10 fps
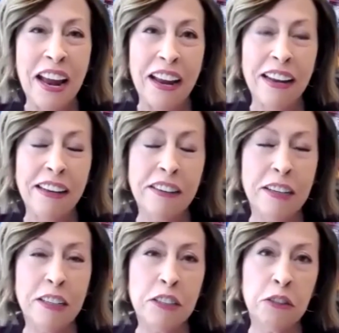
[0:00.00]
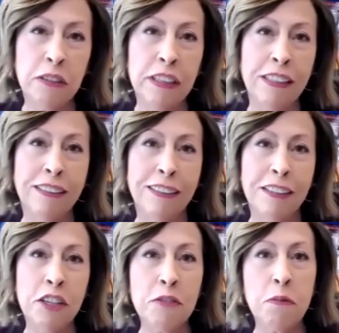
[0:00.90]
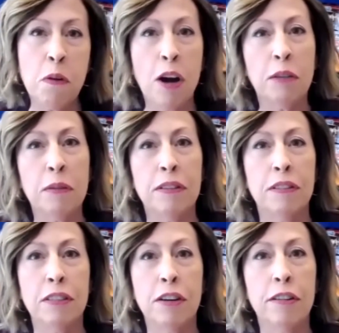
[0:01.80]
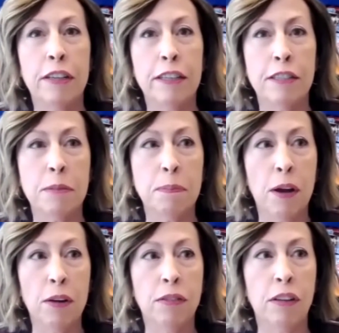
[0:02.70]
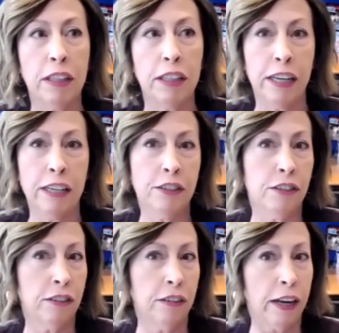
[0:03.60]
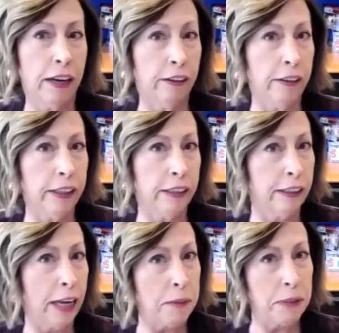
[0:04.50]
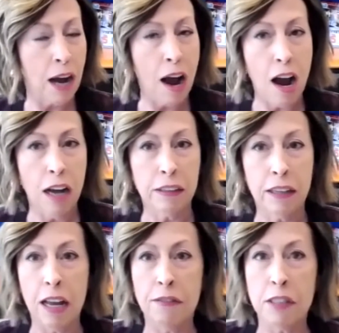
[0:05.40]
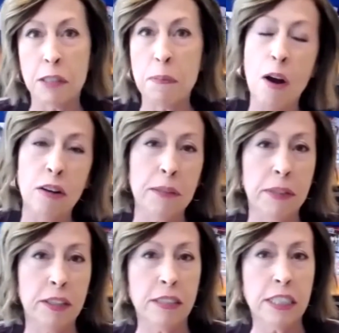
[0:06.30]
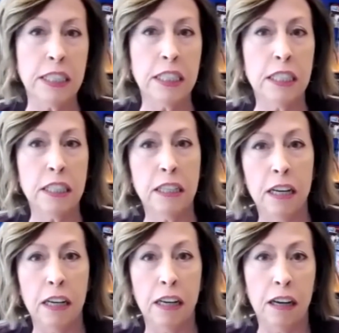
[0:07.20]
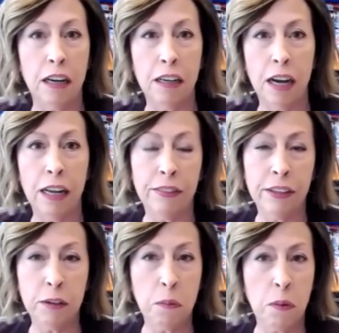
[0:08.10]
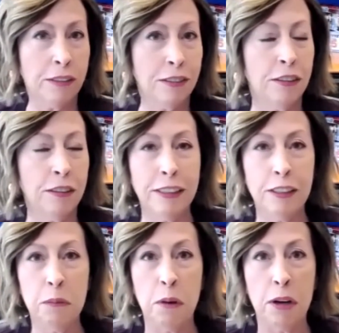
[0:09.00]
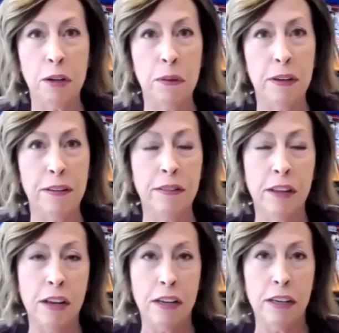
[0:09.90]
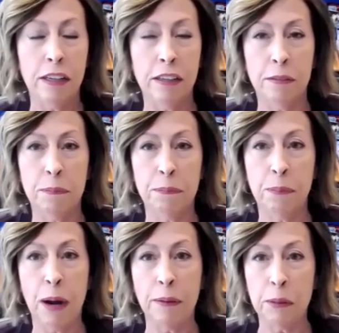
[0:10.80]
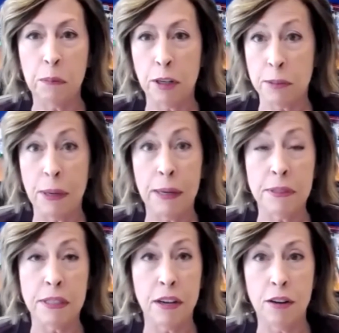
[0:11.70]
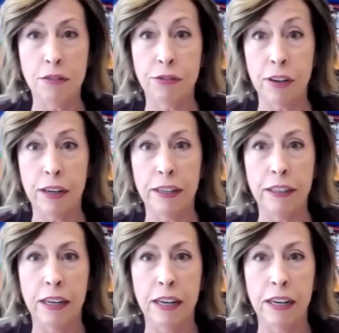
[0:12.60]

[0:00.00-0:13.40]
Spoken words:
And Dorene, you've worked with attorneys both like in your area in Cape Cod, kind of a small community. I think one attorney you work with probably works by himself, right?